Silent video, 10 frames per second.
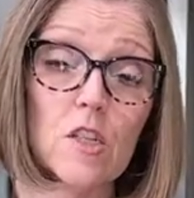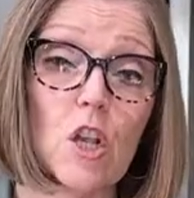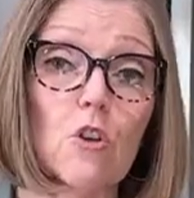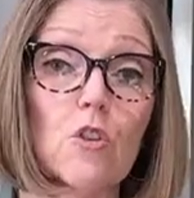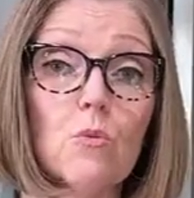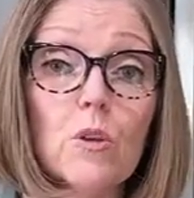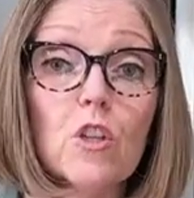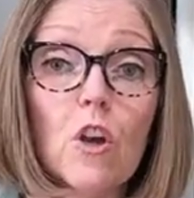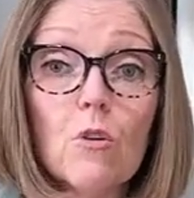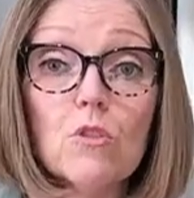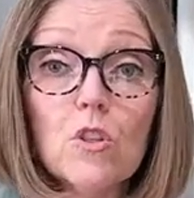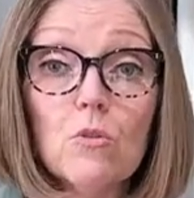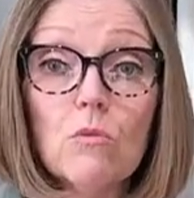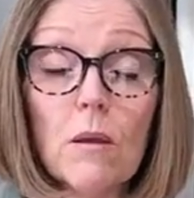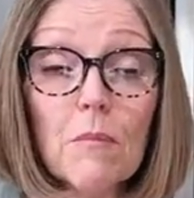So you would go
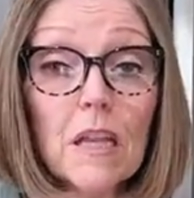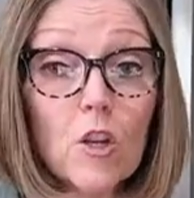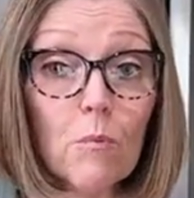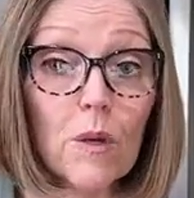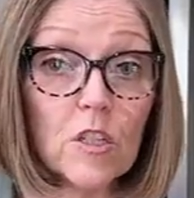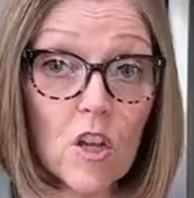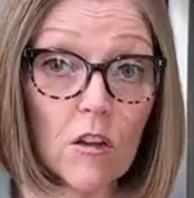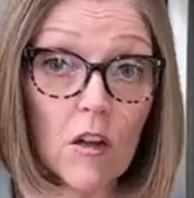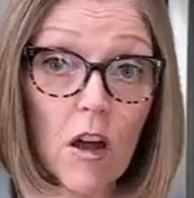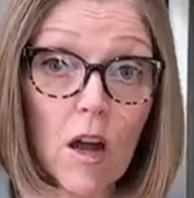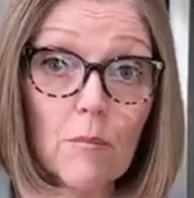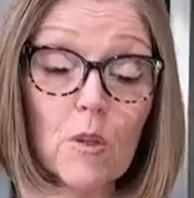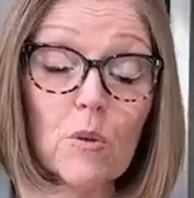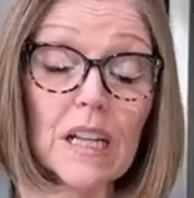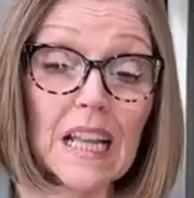to nutmegnotebook.com,
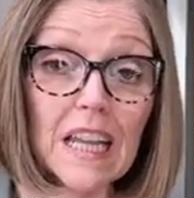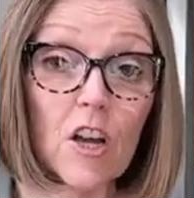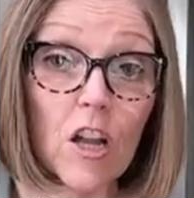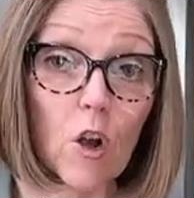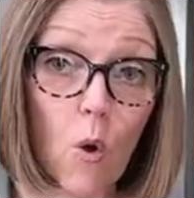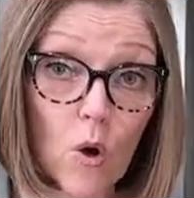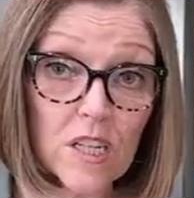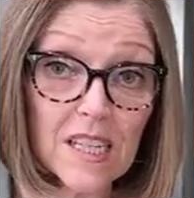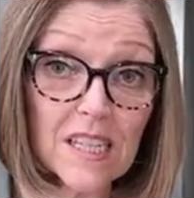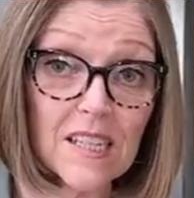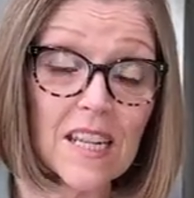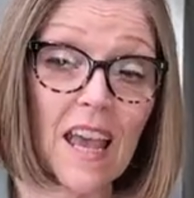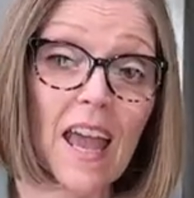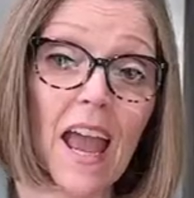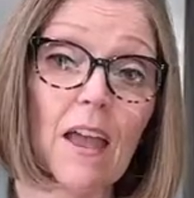you would click on courses,
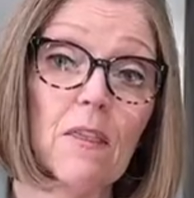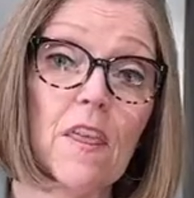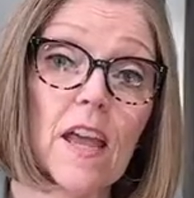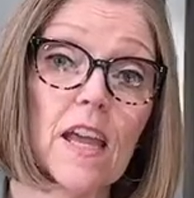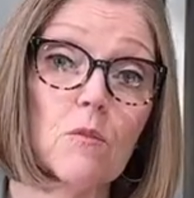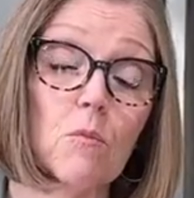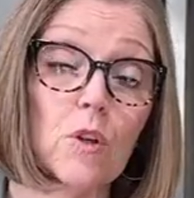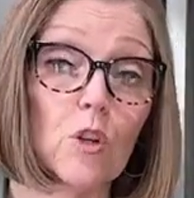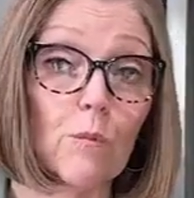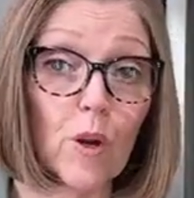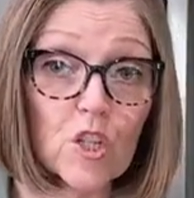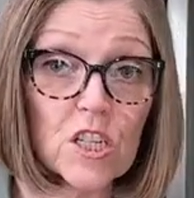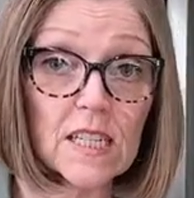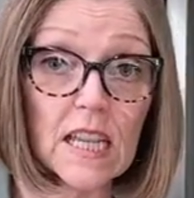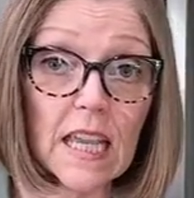and then when you're
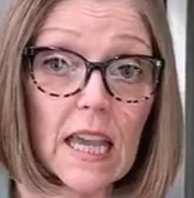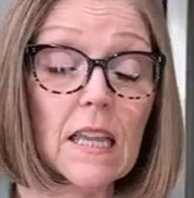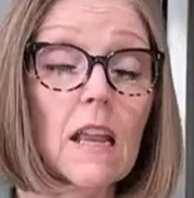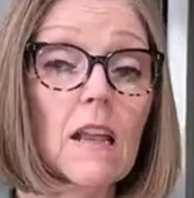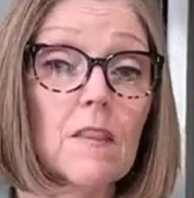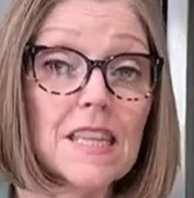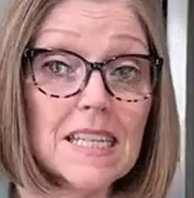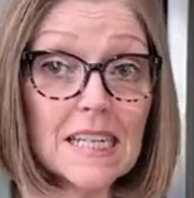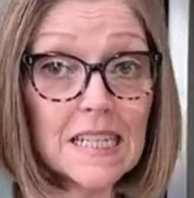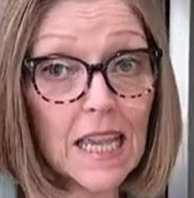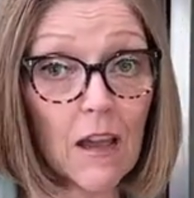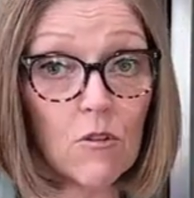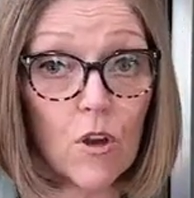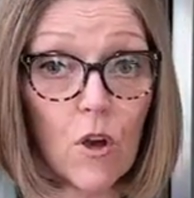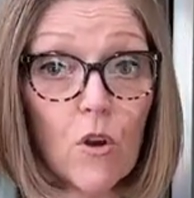purchasing it, the
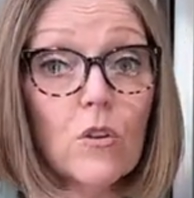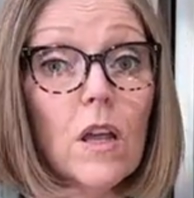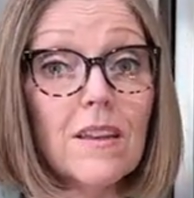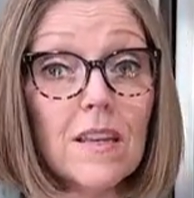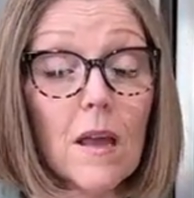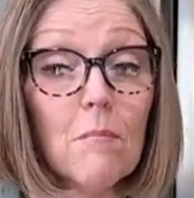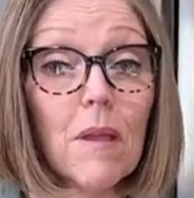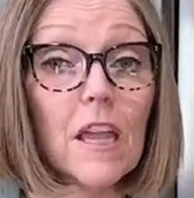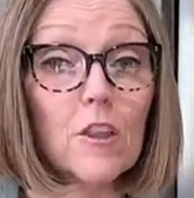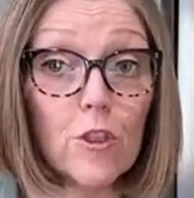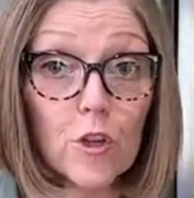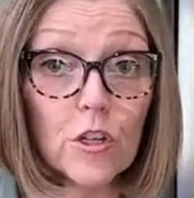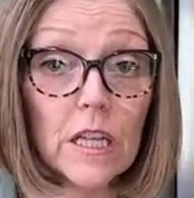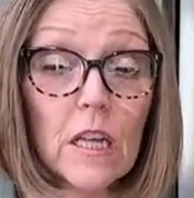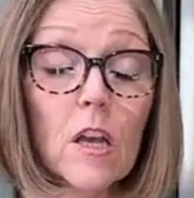discount code
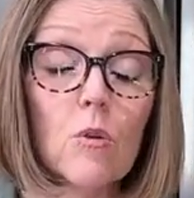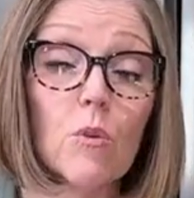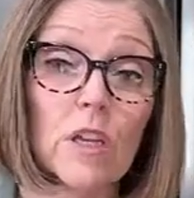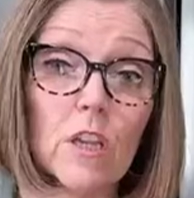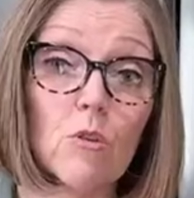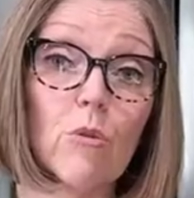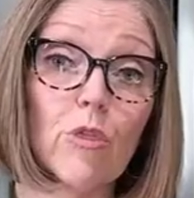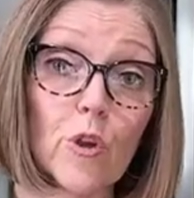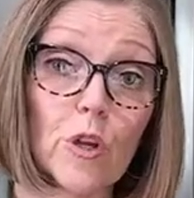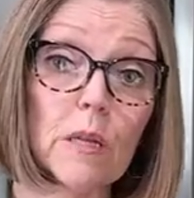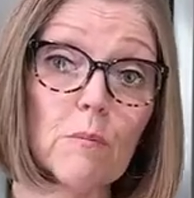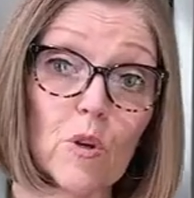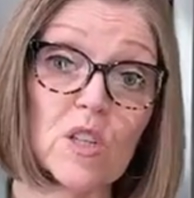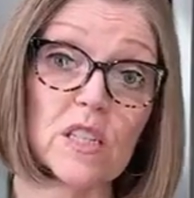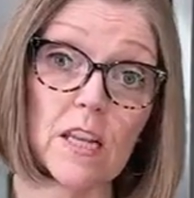Nutmeg30 will get you
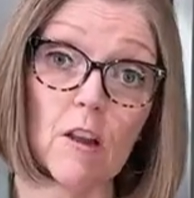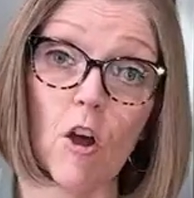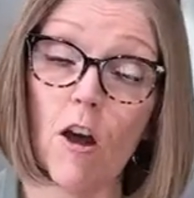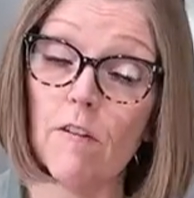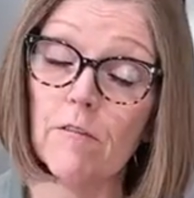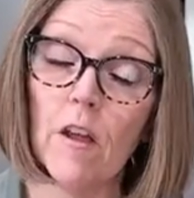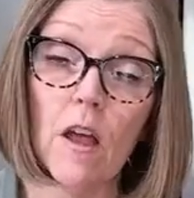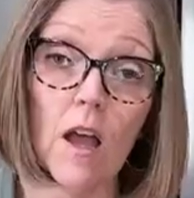30% off